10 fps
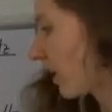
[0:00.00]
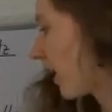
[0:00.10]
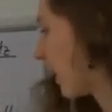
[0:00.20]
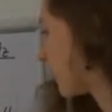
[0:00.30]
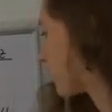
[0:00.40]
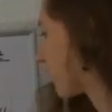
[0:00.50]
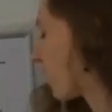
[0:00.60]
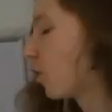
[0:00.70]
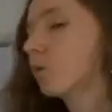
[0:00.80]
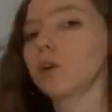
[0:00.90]
And
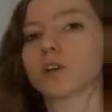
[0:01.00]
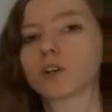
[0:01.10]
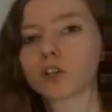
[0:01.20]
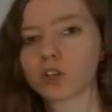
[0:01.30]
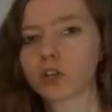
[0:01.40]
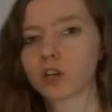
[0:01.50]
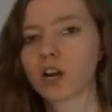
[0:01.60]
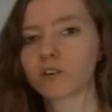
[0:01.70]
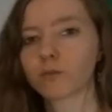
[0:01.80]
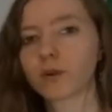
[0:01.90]
so could
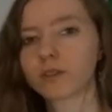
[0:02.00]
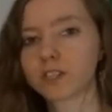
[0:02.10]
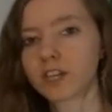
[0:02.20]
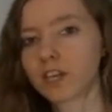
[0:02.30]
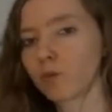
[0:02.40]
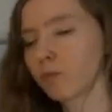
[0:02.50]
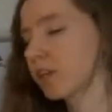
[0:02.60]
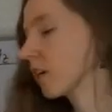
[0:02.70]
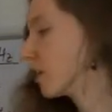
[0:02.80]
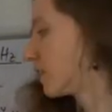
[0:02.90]
our frequency
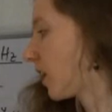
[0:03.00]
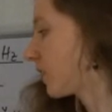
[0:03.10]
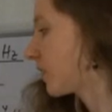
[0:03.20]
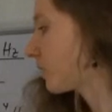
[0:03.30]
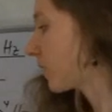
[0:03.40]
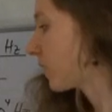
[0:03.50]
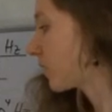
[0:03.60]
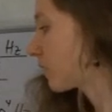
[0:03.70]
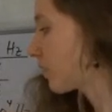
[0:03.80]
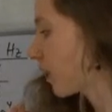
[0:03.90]
meter tell the
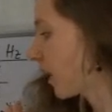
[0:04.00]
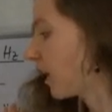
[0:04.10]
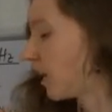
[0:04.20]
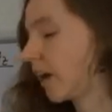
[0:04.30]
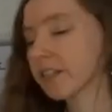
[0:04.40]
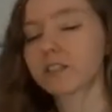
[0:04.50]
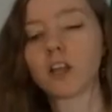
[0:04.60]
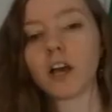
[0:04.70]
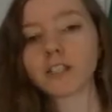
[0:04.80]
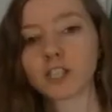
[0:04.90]
difference? As
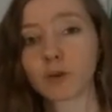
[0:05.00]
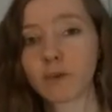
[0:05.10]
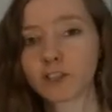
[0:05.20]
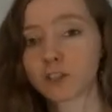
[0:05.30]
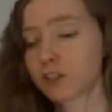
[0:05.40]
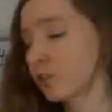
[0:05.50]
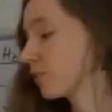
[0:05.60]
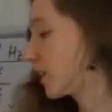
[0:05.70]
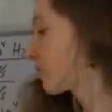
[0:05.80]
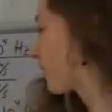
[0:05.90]
long as it can measure to 2 sig